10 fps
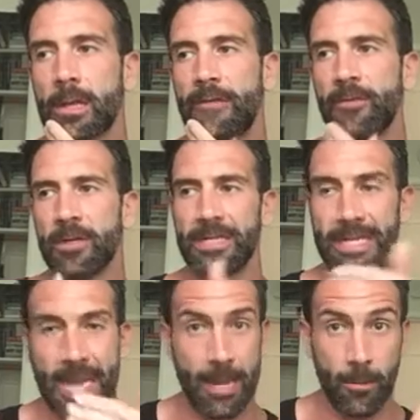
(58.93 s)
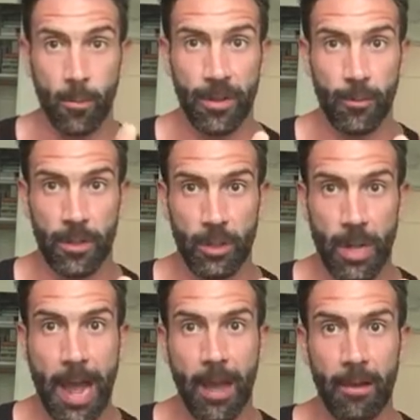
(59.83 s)
If you're content with what you
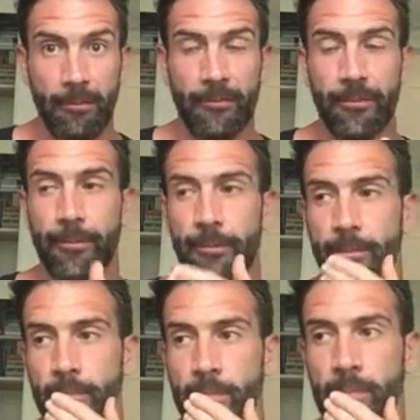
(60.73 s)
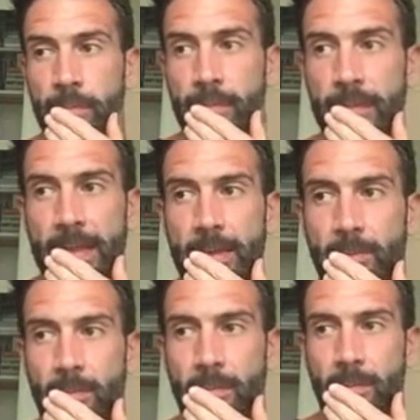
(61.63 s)
have,
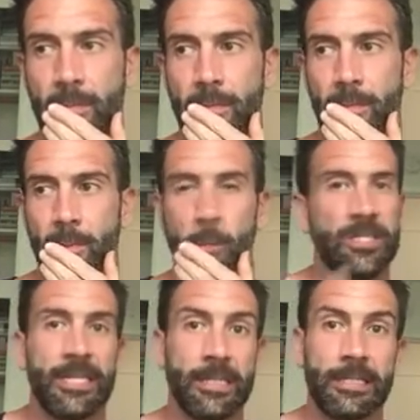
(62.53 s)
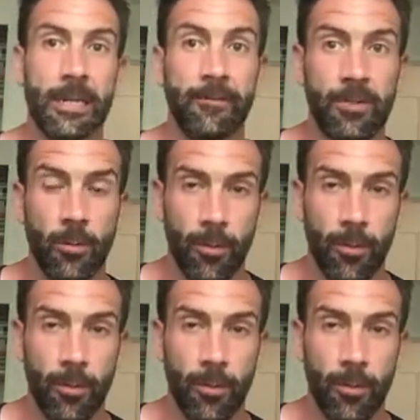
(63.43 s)
then what's the incentive to